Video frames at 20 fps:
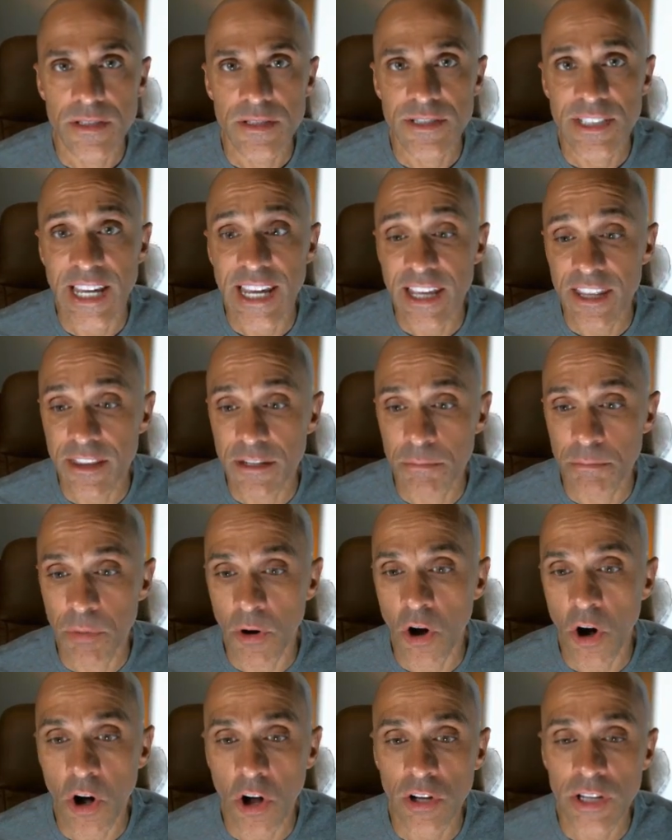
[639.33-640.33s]
take the
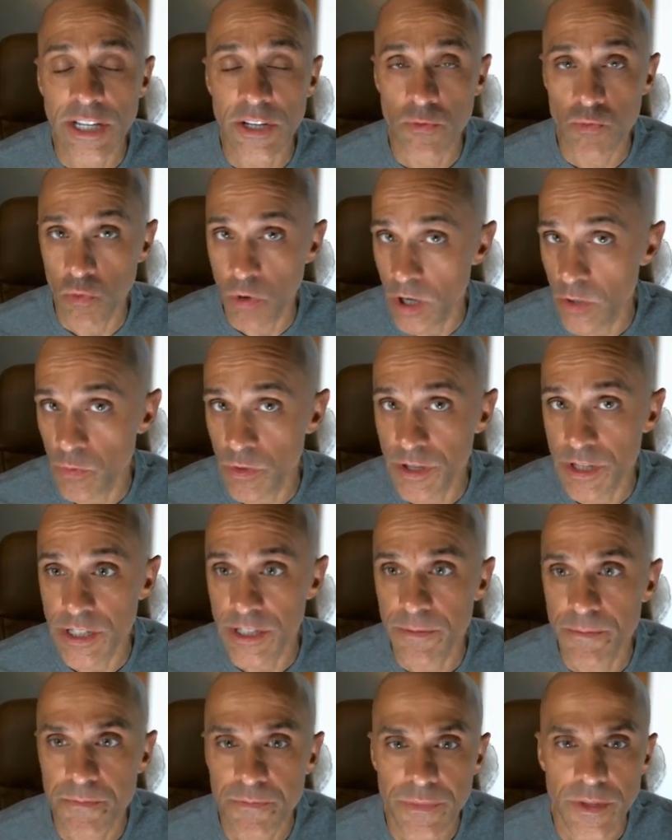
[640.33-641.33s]
ball and run with
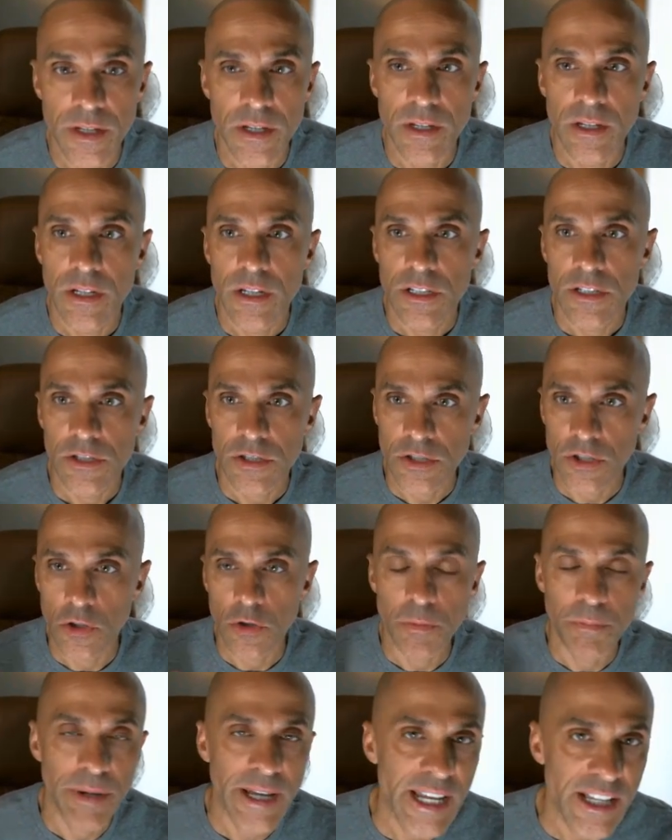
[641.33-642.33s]
it.
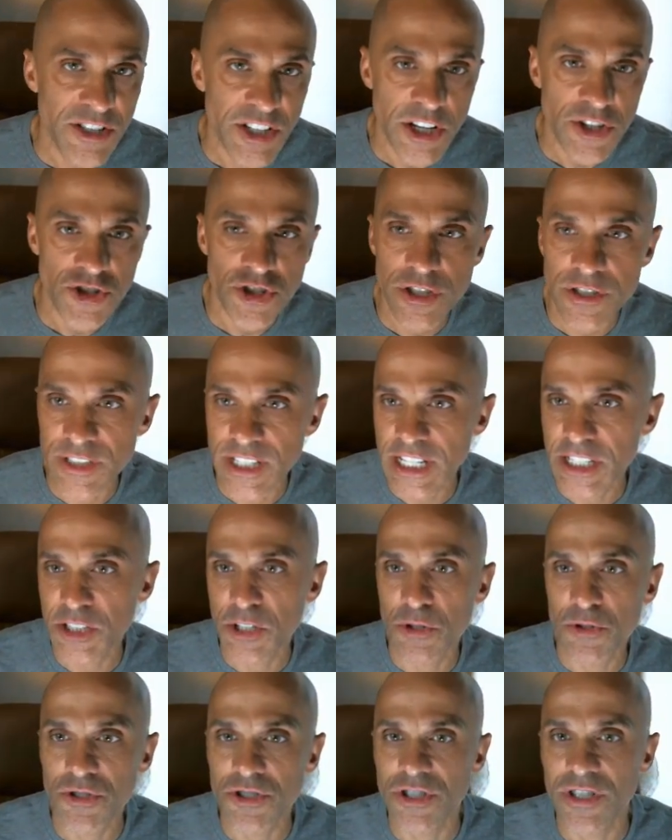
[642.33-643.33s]
So pay attention, take
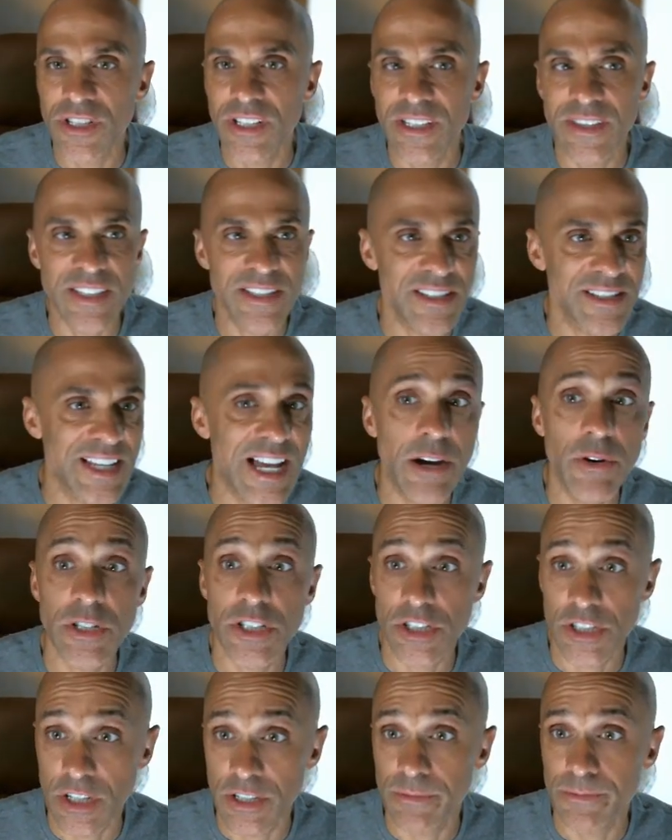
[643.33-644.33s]
notes, and this is how
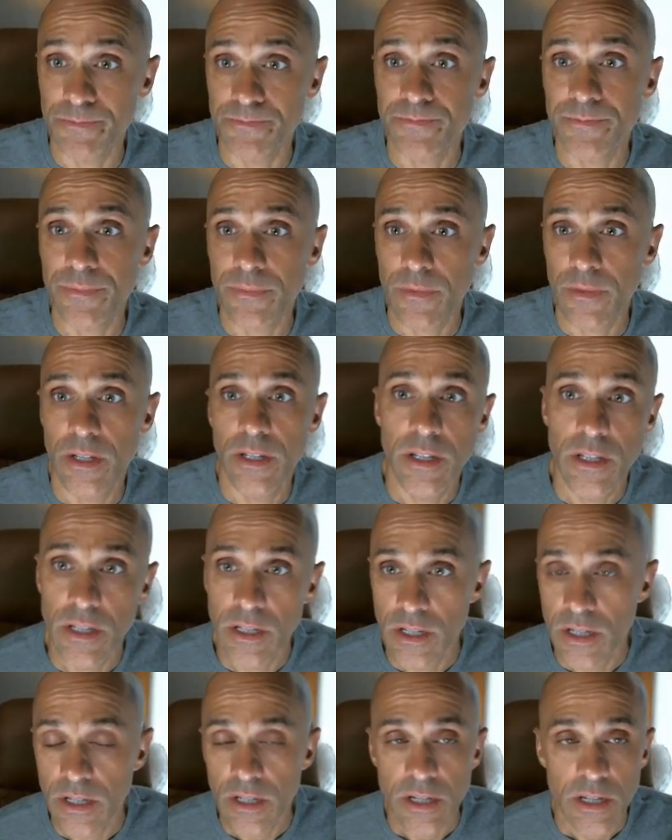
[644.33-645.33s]
it's done.
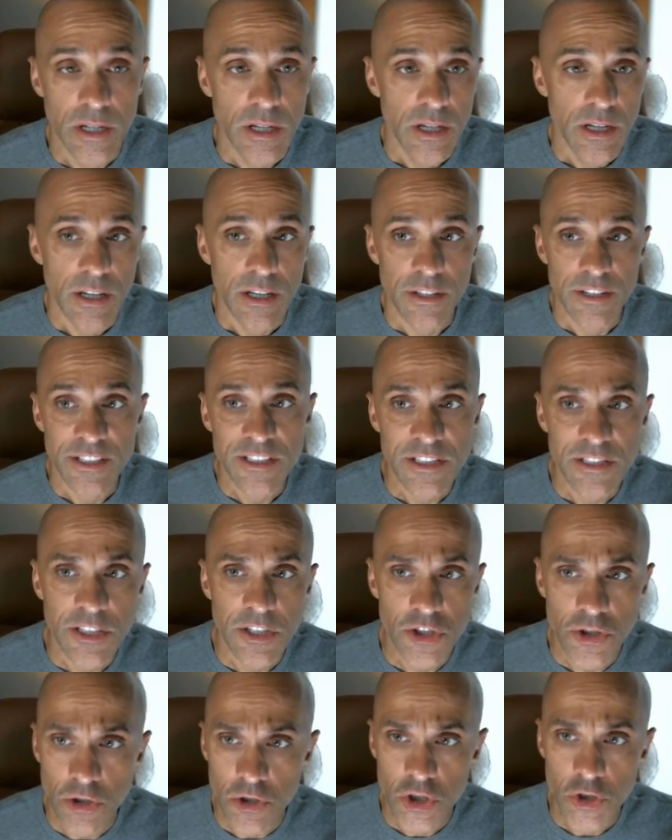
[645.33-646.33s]
Now, this is
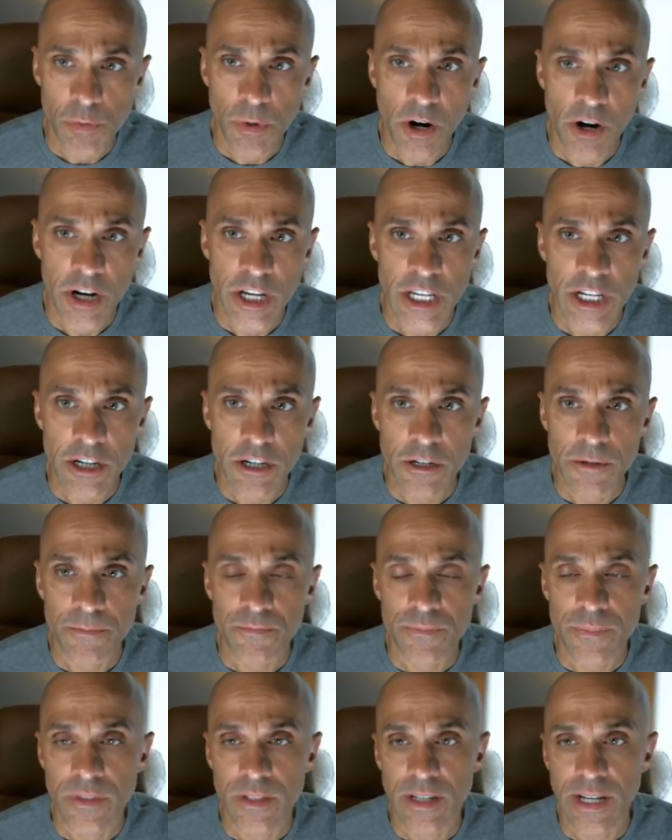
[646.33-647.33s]
a search bar here.
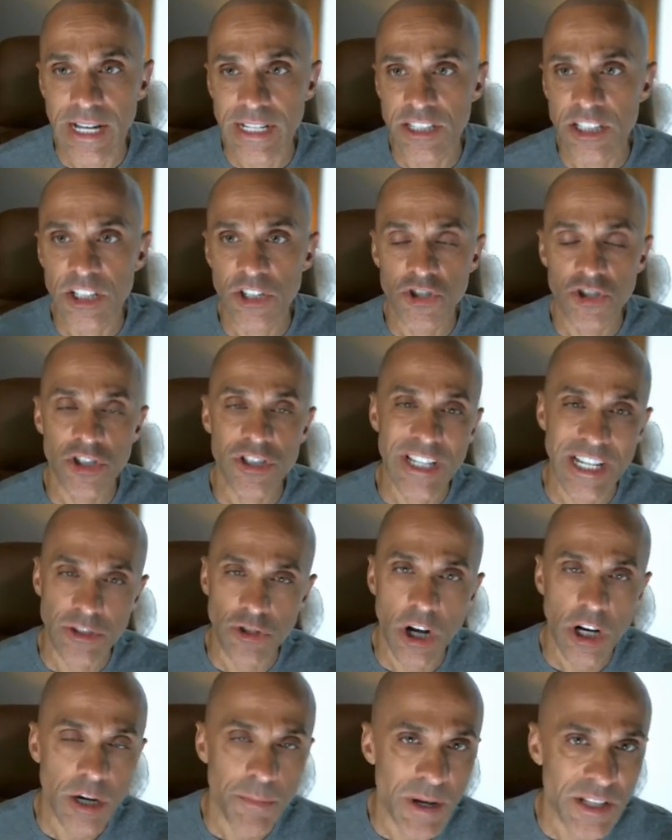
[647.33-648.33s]
I teach this, I
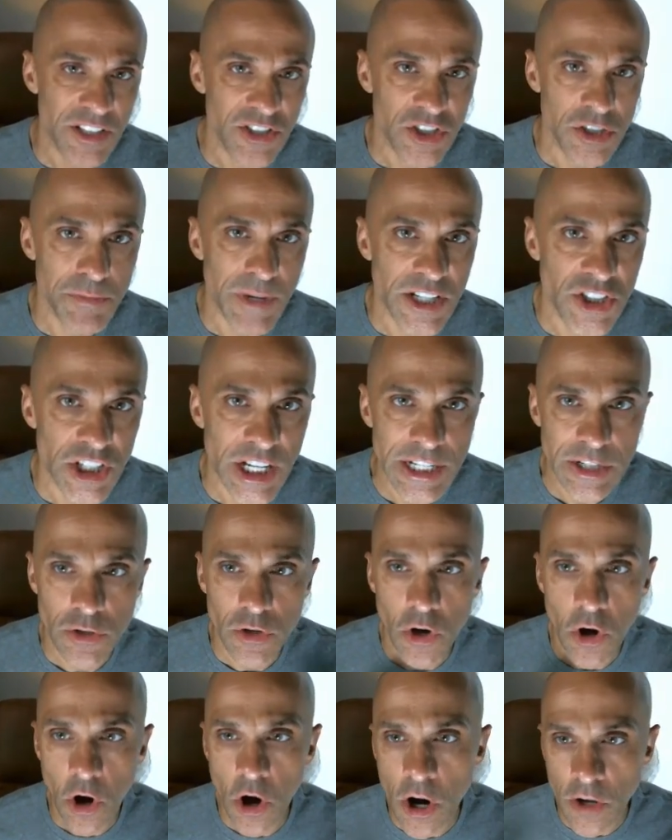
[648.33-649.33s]
talk about this in my
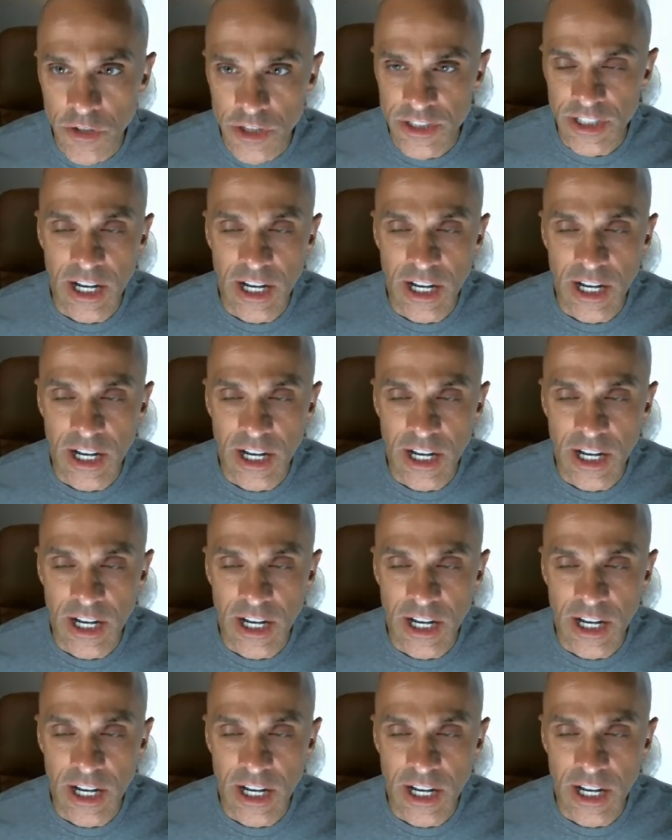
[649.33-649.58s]
channel all the